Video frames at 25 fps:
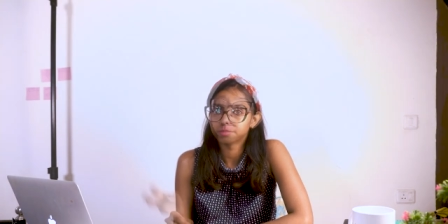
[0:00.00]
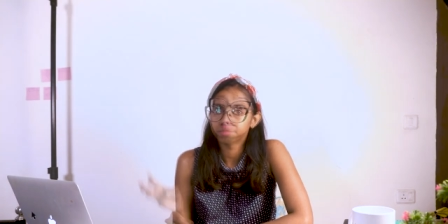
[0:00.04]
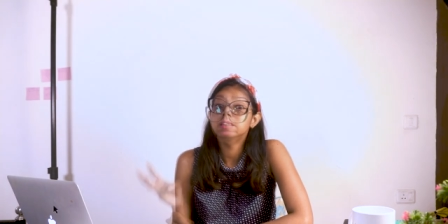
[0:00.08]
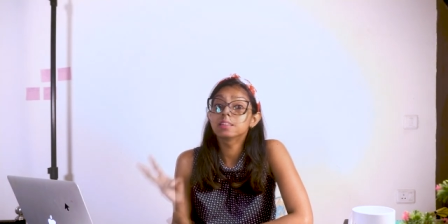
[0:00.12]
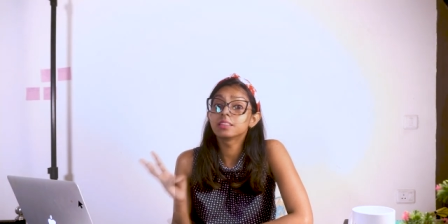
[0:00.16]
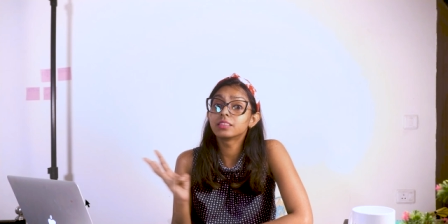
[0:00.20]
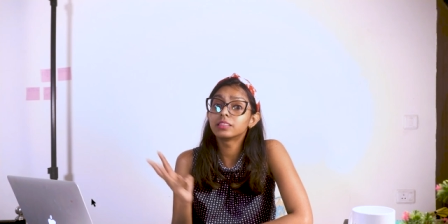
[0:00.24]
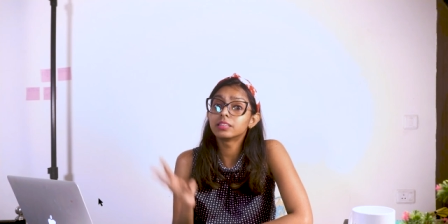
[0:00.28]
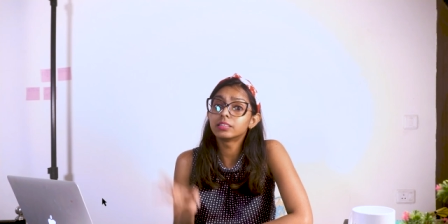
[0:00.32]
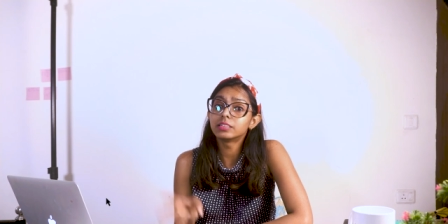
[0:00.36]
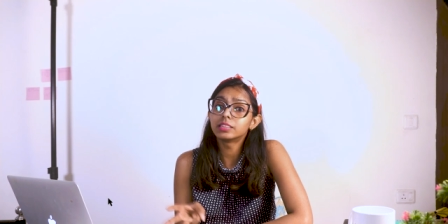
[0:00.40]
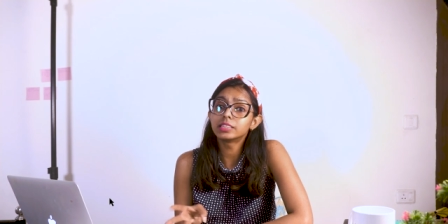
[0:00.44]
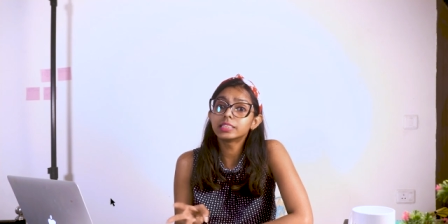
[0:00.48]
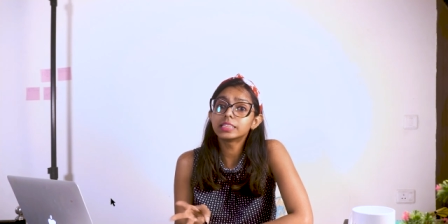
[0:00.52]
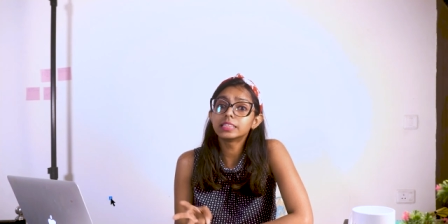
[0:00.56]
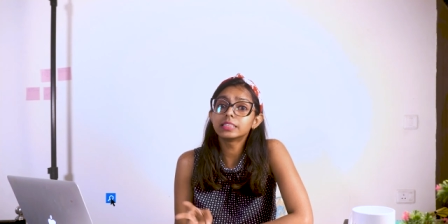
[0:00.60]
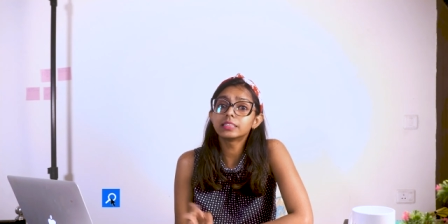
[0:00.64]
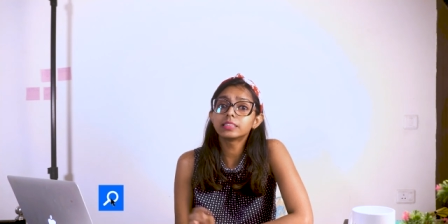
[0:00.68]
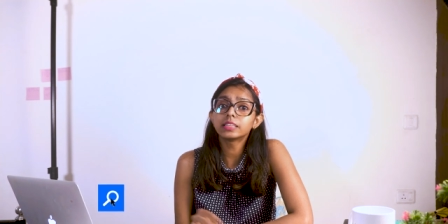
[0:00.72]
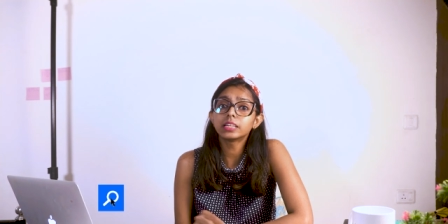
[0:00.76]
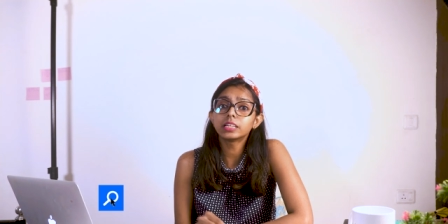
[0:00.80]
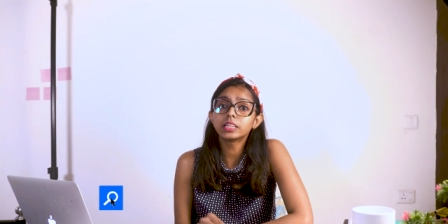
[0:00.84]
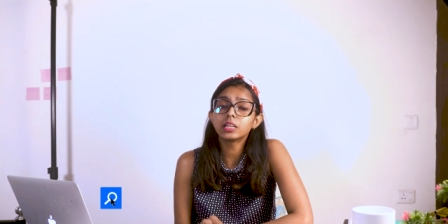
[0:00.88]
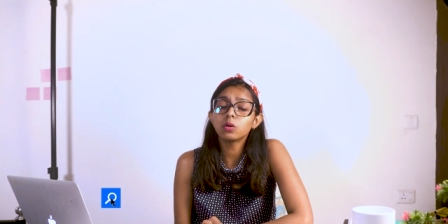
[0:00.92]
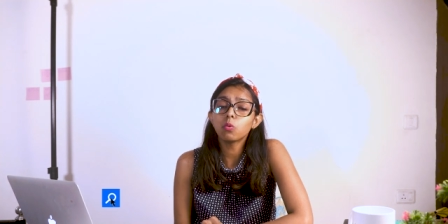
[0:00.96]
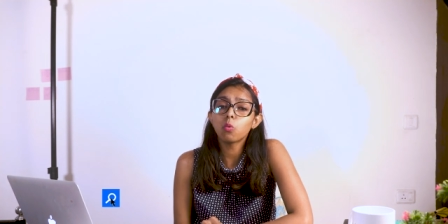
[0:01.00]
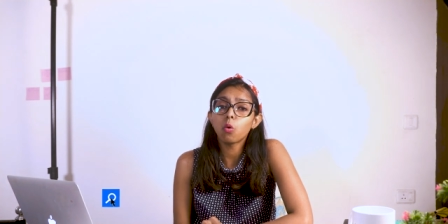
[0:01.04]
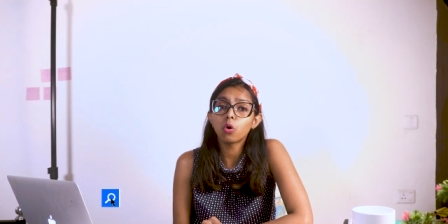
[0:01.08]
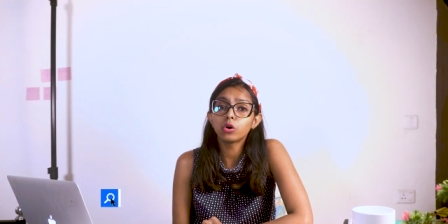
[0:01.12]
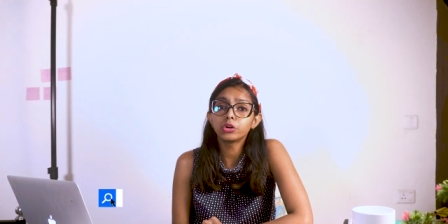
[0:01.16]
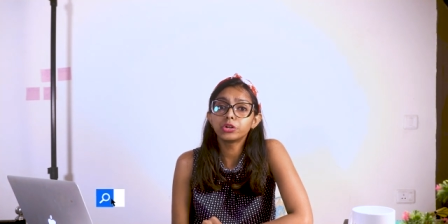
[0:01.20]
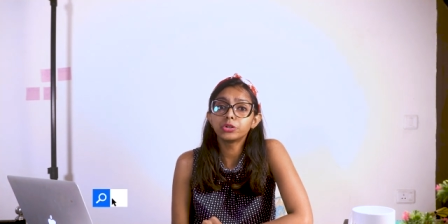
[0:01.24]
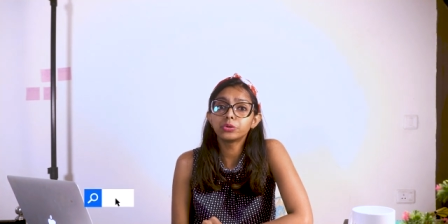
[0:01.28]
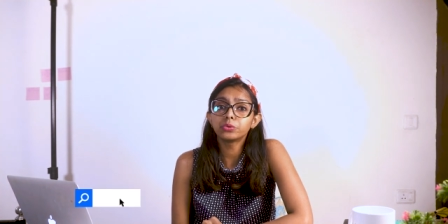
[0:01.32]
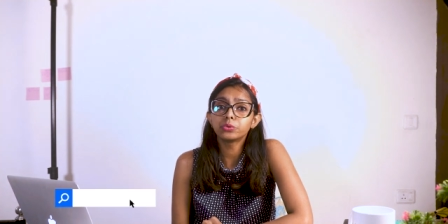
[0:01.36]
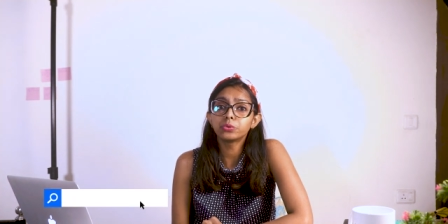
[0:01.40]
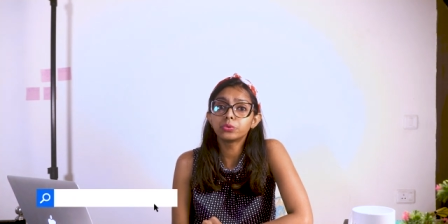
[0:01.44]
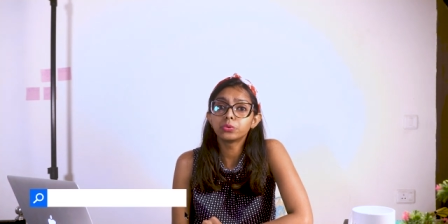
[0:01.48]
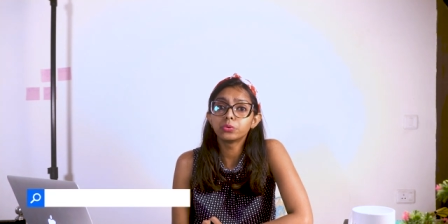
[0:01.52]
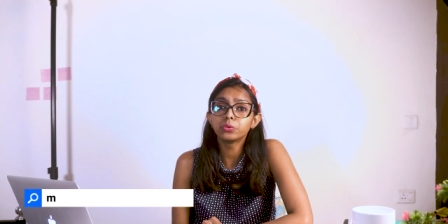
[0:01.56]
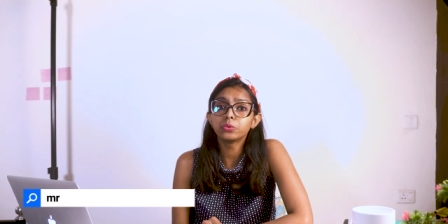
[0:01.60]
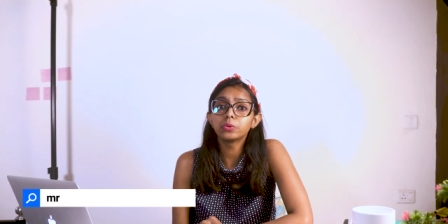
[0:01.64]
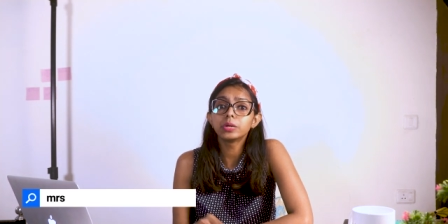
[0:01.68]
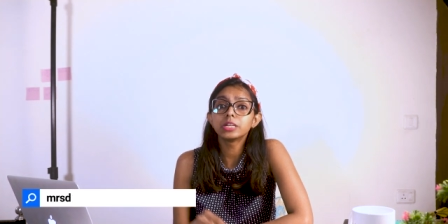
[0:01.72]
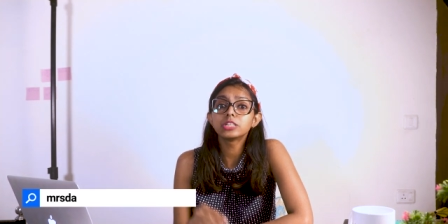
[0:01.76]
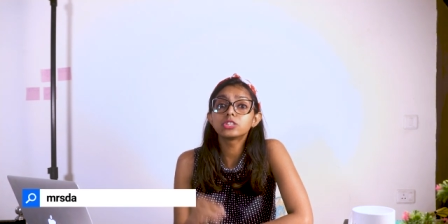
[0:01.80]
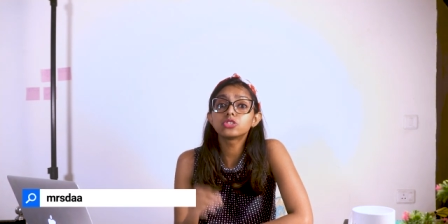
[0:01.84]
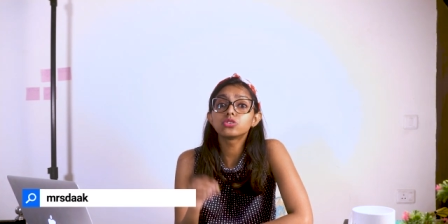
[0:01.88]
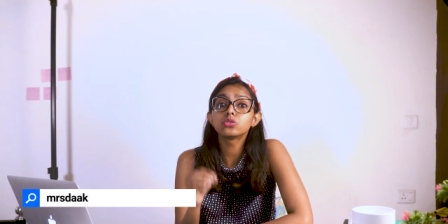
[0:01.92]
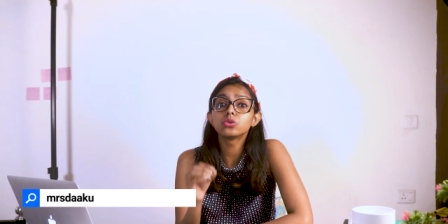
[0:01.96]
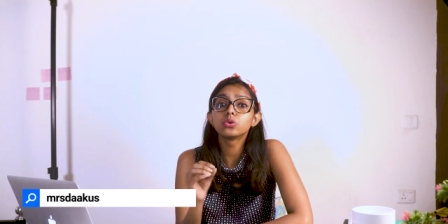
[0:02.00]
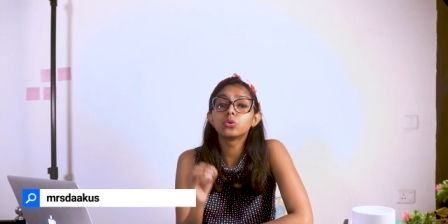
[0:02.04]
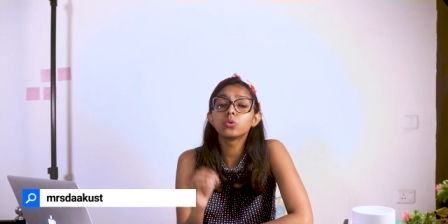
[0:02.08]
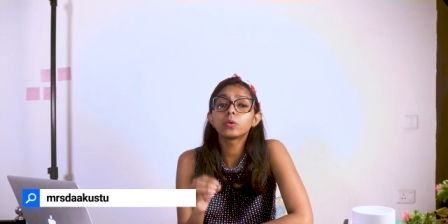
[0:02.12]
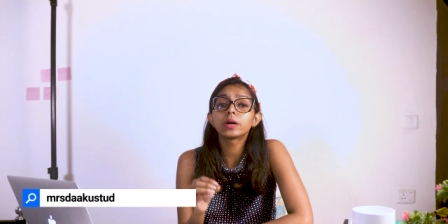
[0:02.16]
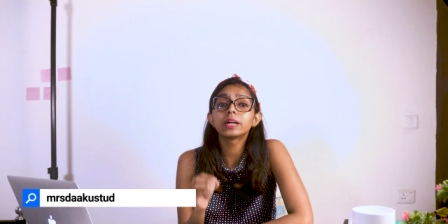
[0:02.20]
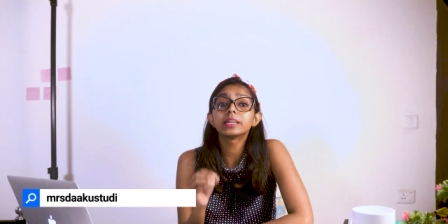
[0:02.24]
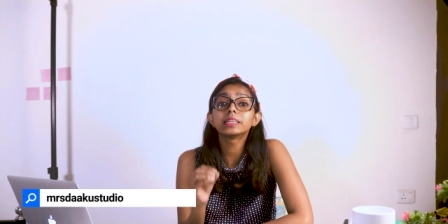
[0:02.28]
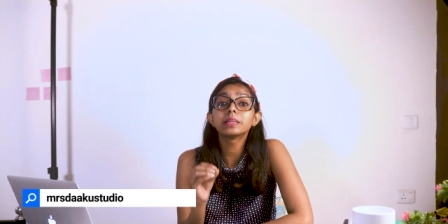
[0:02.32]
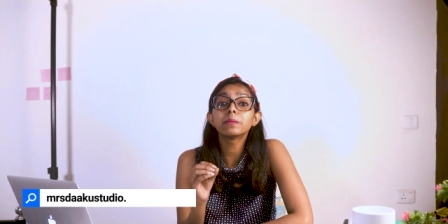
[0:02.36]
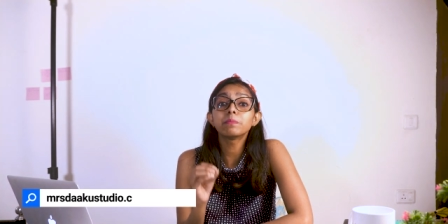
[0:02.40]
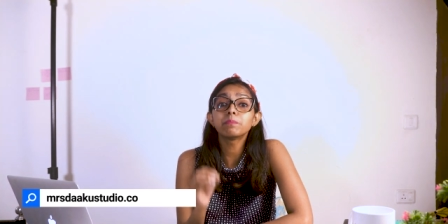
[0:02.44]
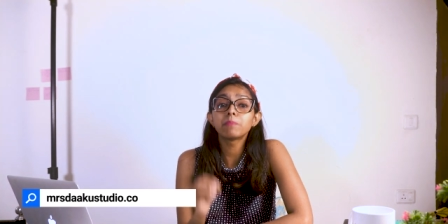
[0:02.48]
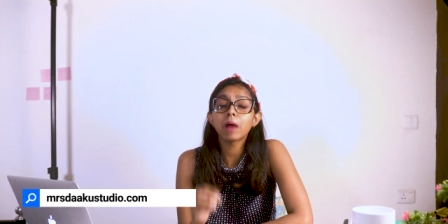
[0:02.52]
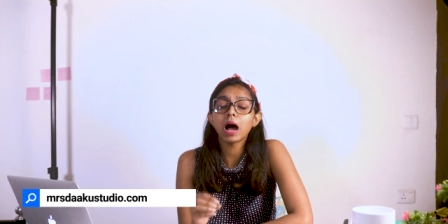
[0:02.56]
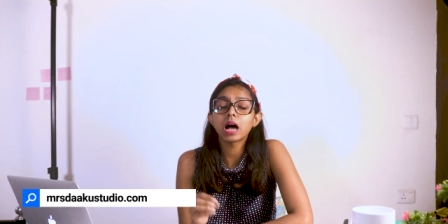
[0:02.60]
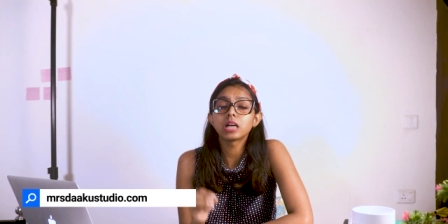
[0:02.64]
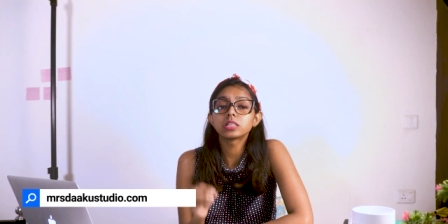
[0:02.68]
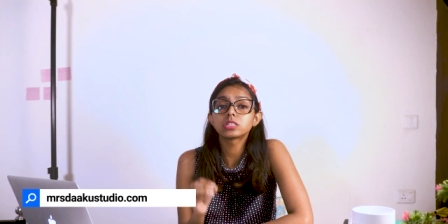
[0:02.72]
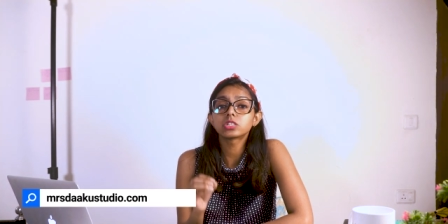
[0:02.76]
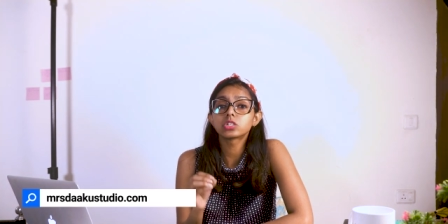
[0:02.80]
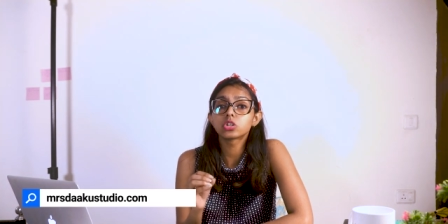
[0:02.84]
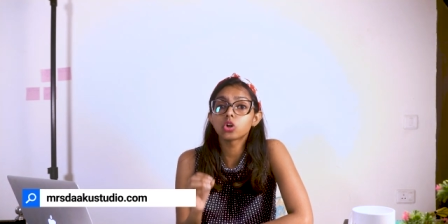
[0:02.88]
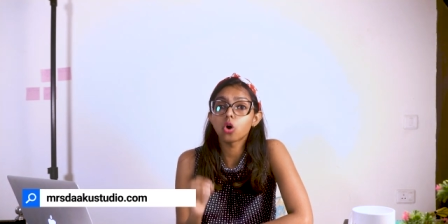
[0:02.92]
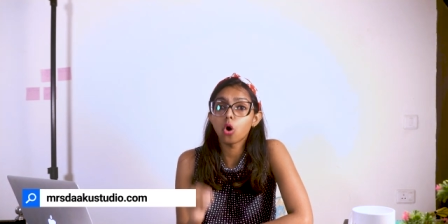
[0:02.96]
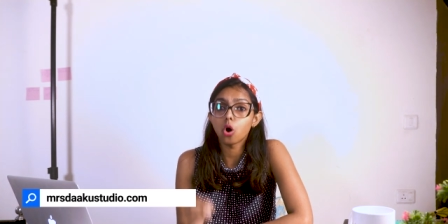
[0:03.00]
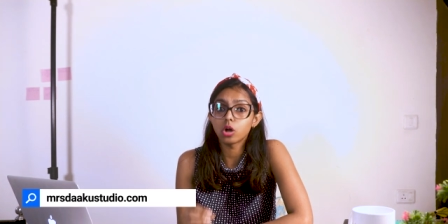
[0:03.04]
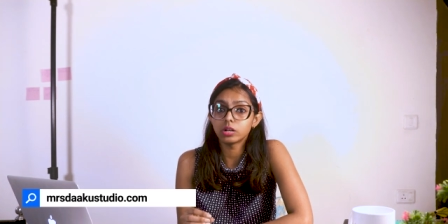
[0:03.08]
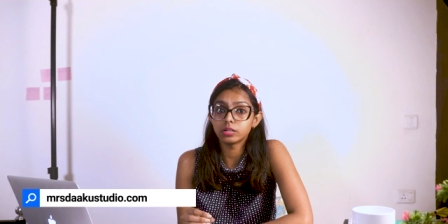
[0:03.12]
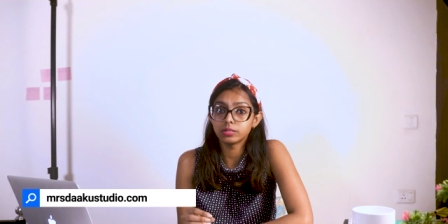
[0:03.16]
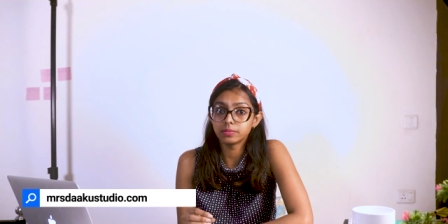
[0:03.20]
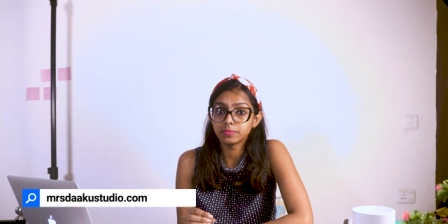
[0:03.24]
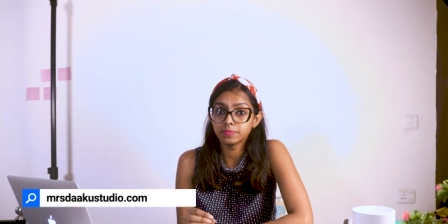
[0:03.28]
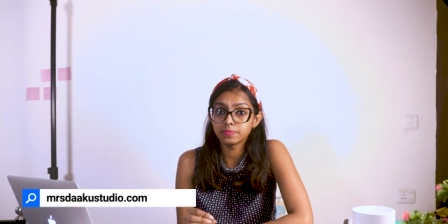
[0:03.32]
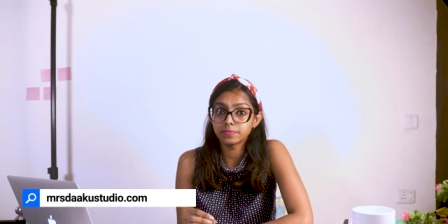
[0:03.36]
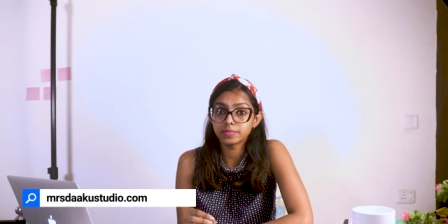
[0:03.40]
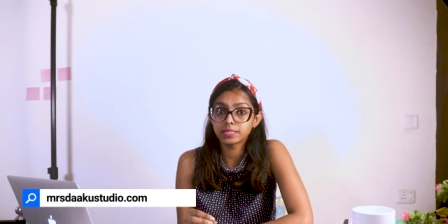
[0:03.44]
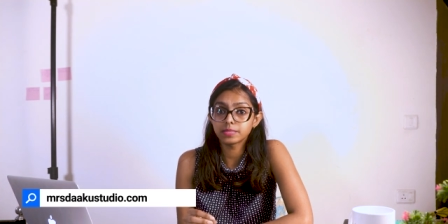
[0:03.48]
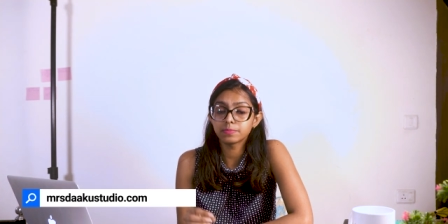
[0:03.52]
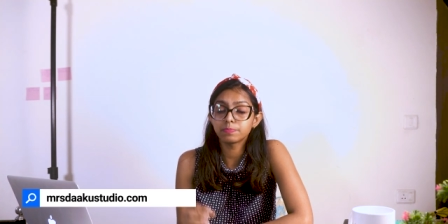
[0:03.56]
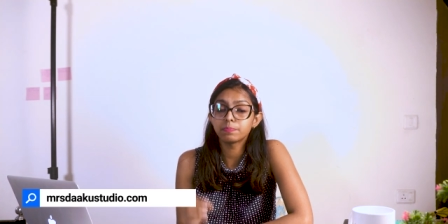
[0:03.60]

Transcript: The third thing that they want you to do is to look at the past column